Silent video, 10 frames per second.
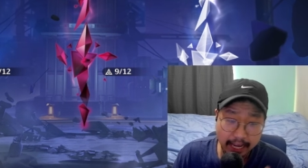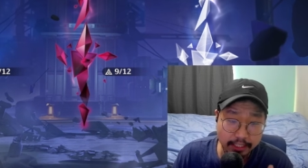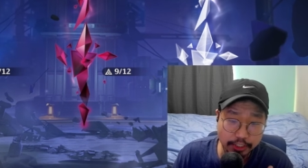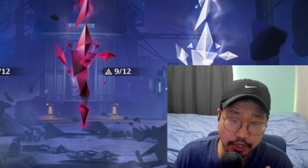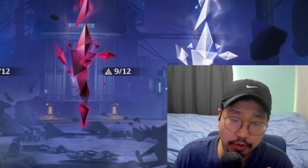And
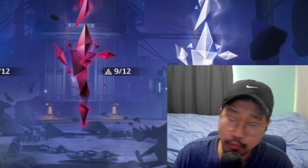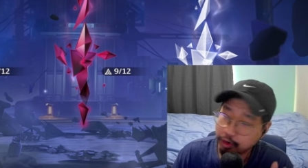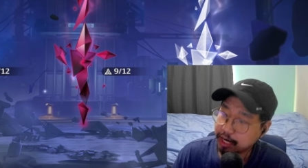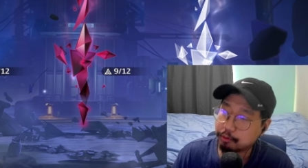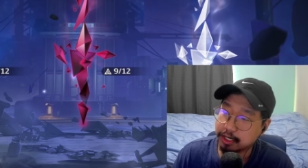so what
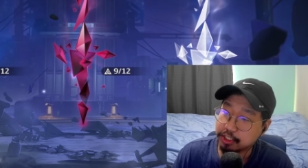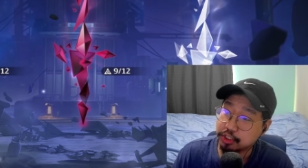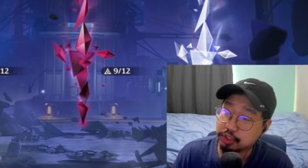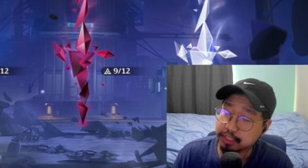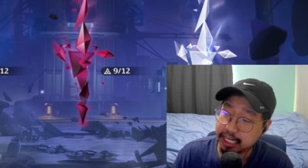I wanted to
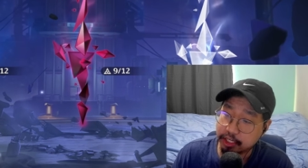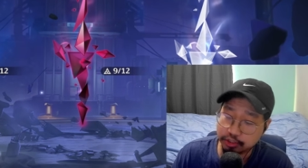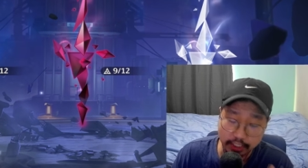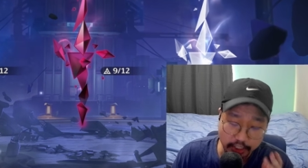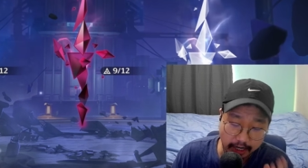do is
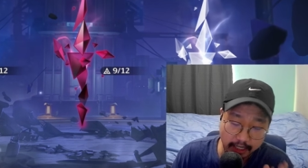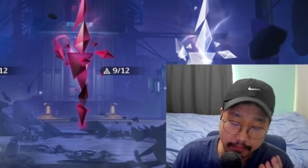actually talk